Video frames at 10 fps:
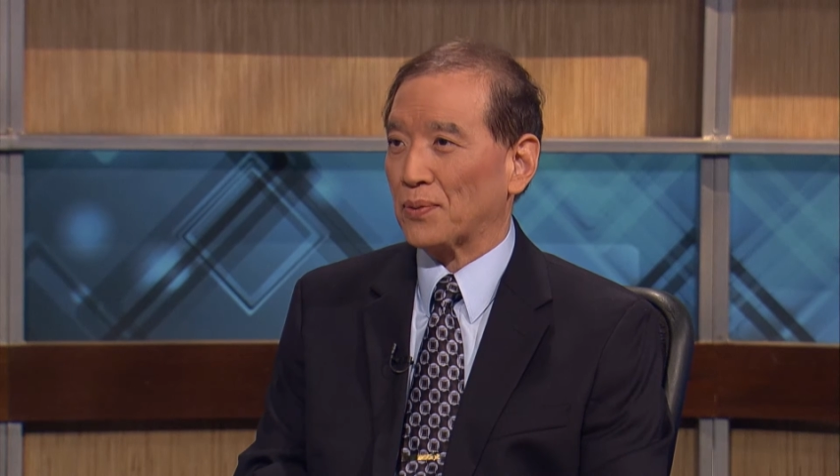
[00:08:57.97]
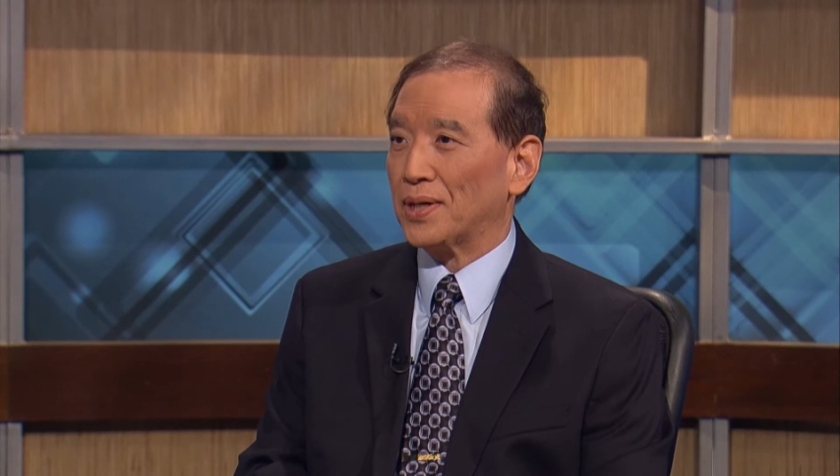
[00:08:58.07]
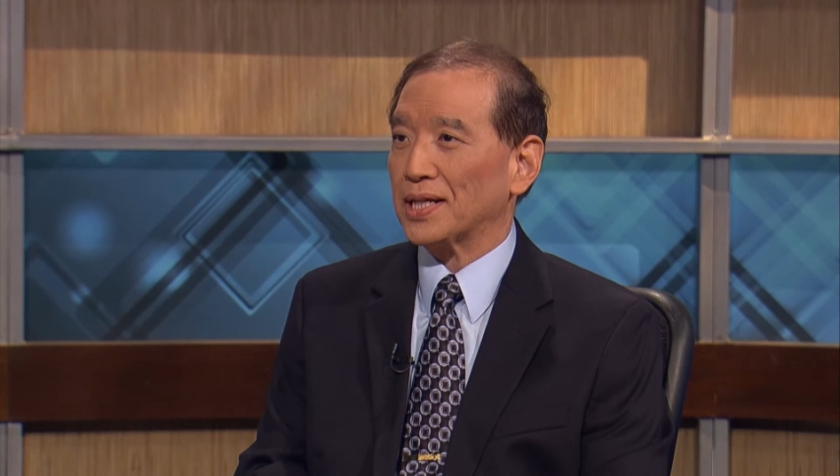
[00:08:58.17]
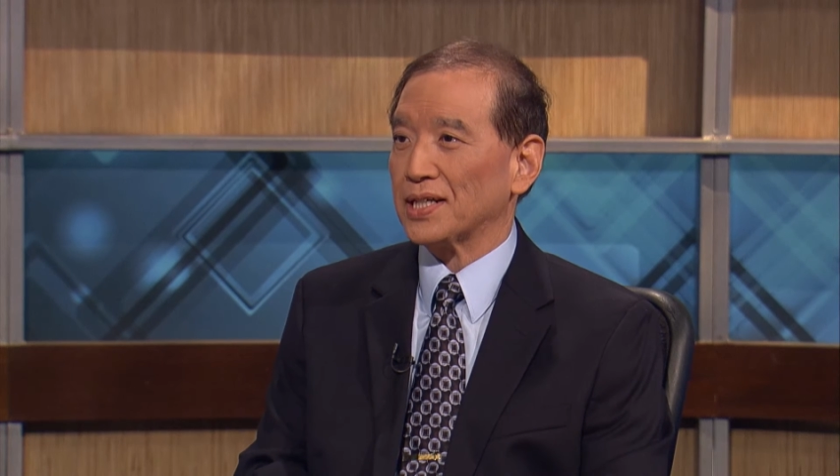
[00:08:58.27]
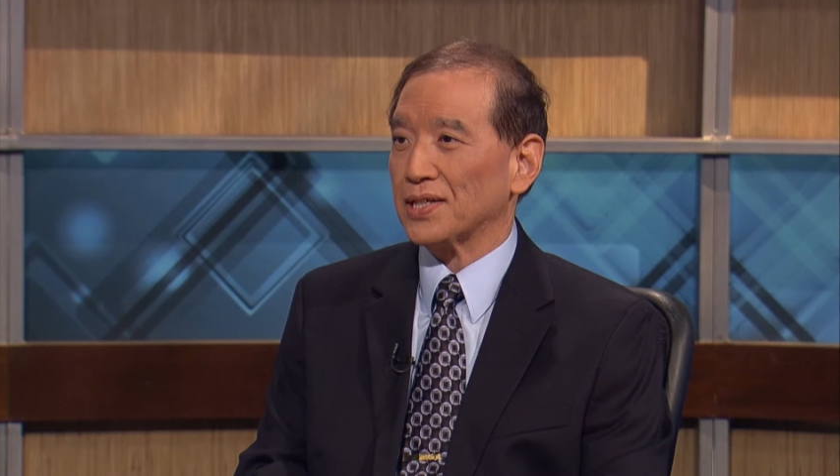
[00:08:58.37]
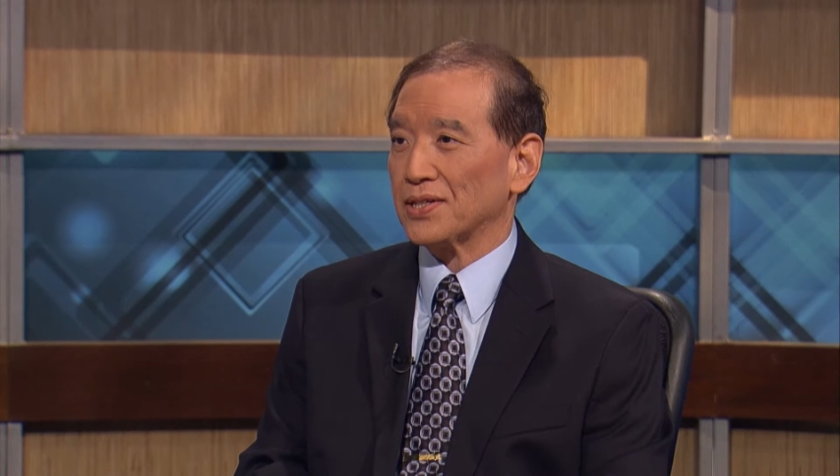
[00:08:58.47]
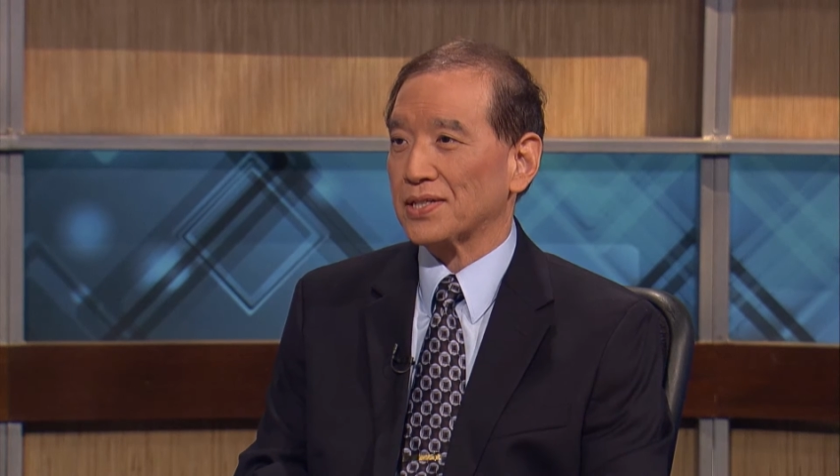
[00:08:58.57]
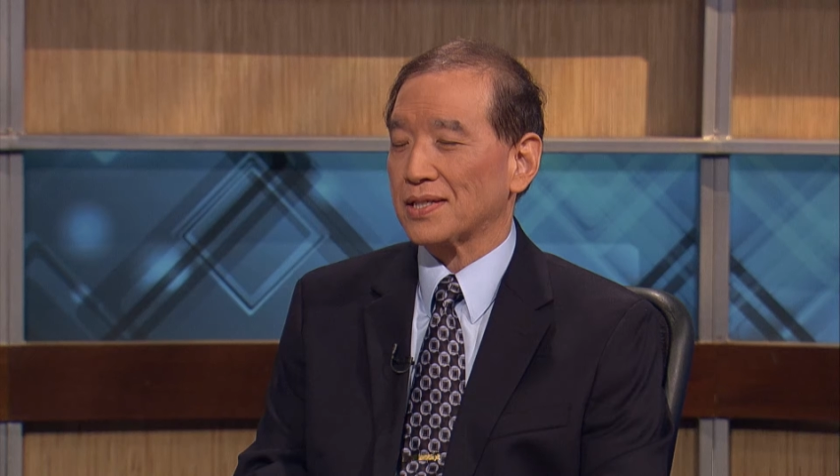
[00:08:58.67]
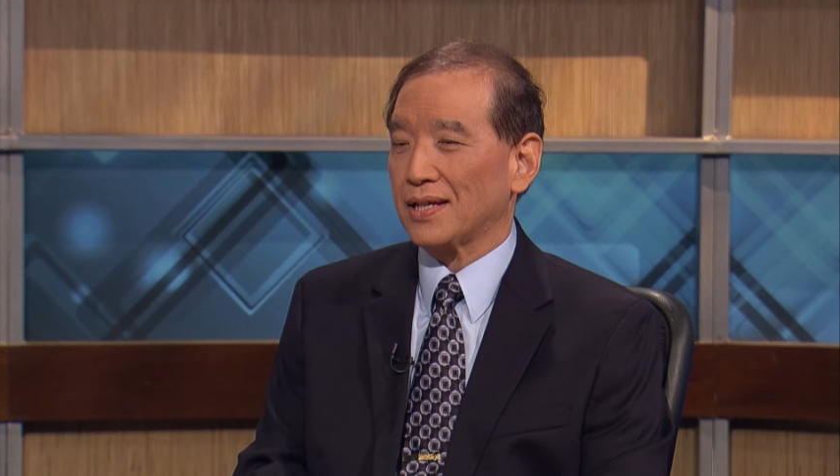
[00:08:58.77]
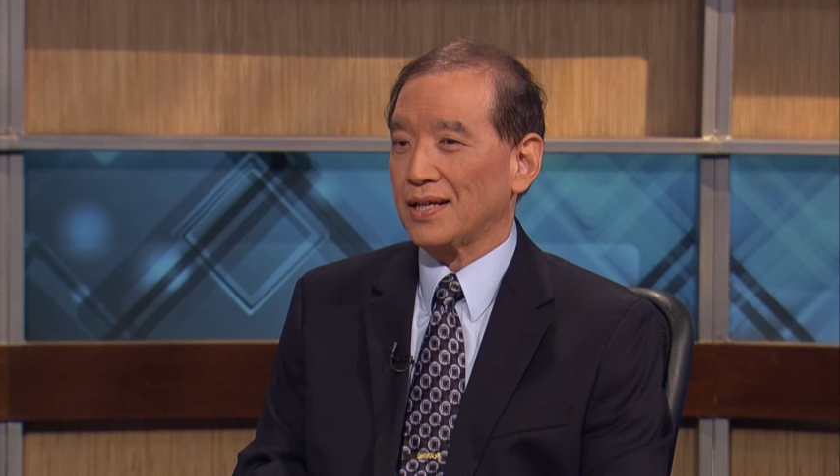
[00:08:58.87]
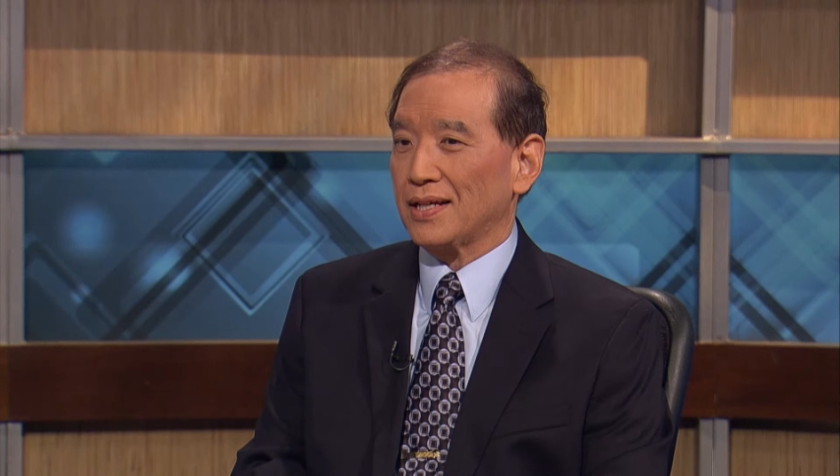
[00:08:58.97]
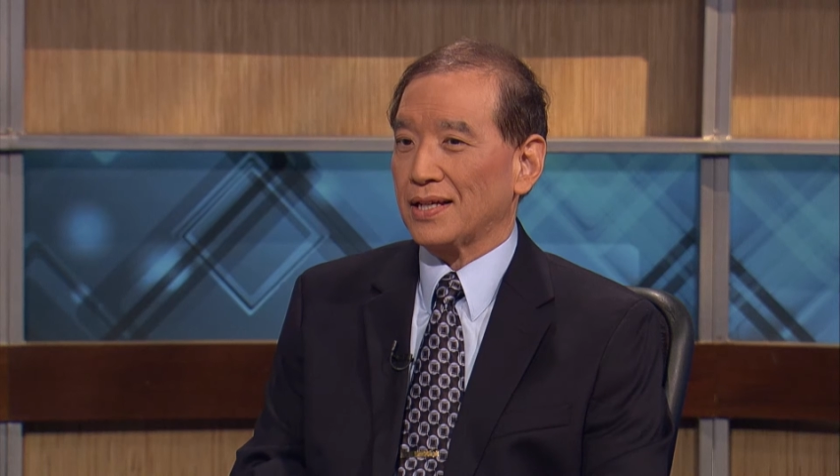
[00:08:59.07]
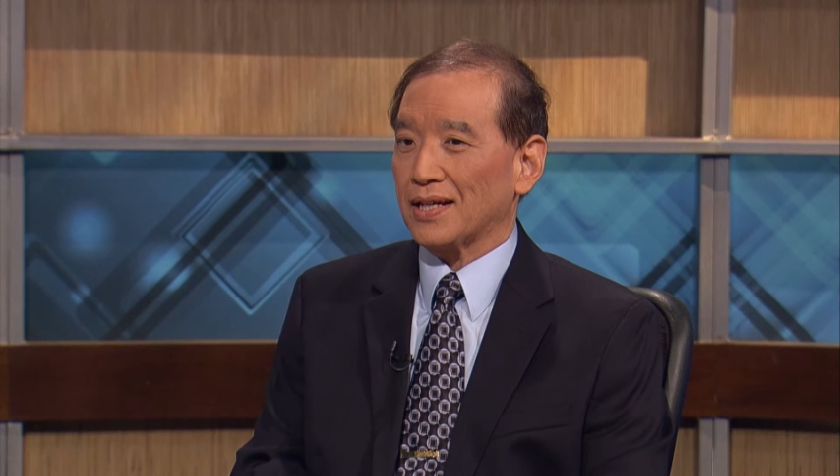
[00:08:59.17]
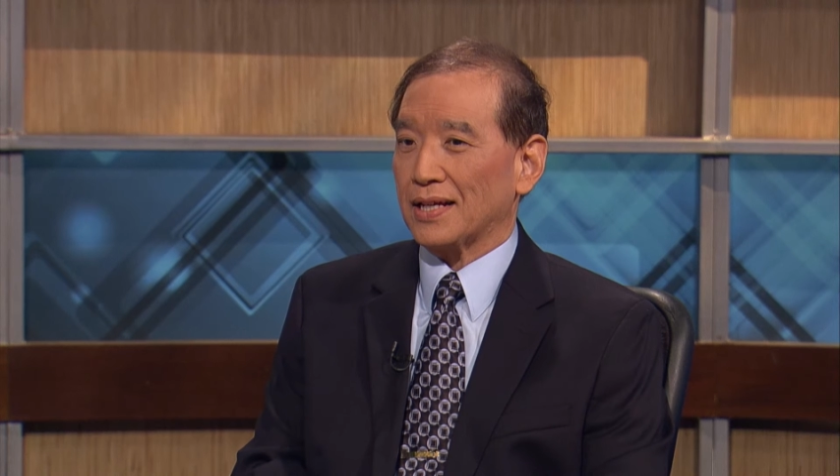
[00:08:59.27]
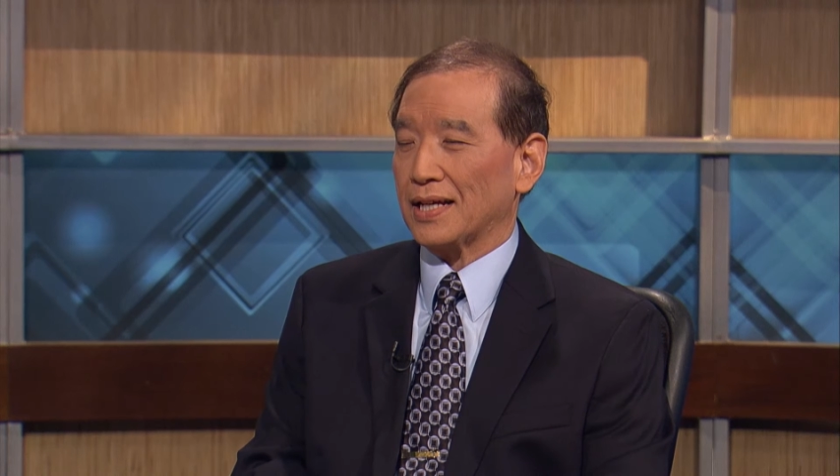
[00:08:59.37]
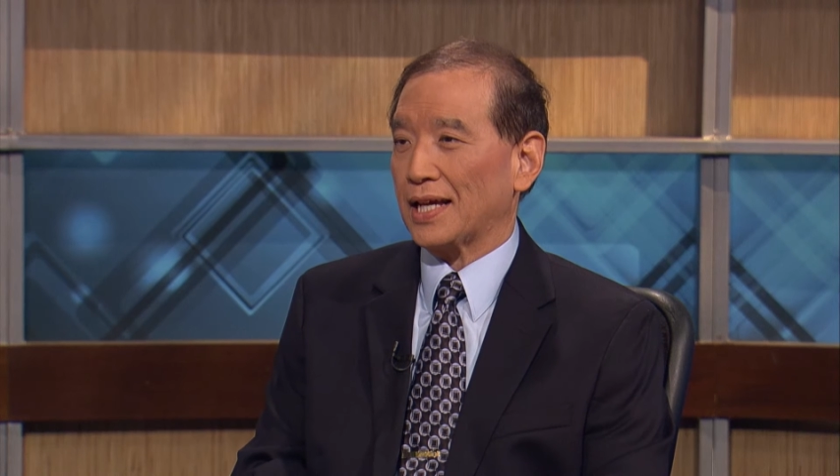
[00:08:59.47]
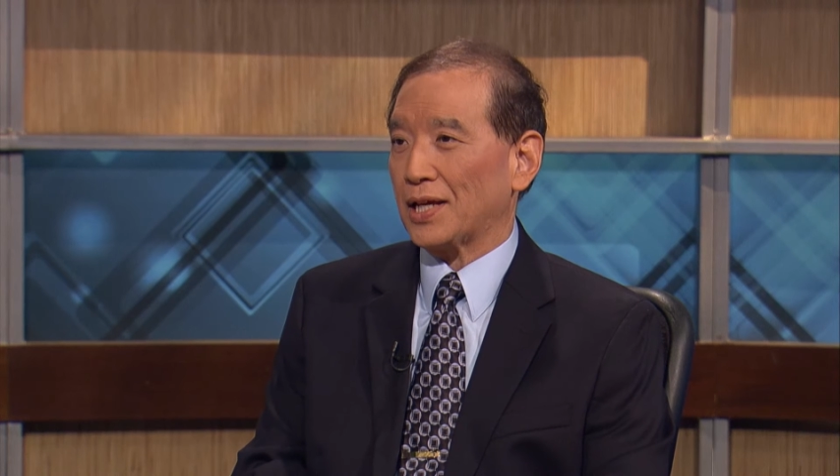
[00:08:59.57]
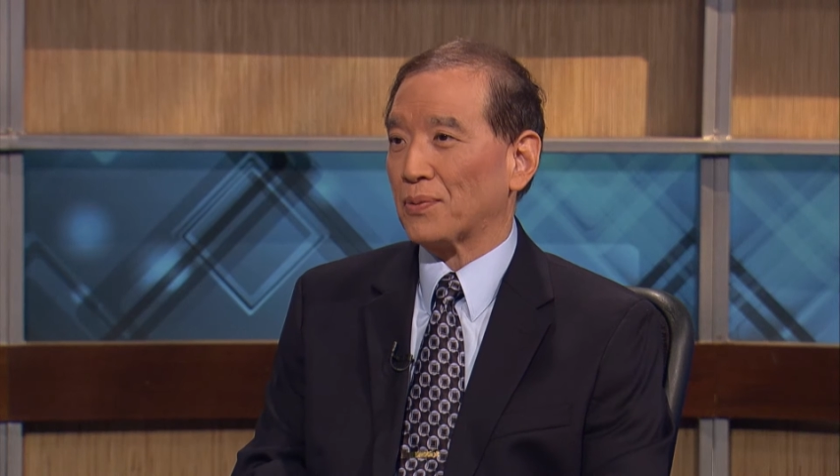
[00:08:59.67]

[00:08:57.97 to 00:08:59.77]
One is a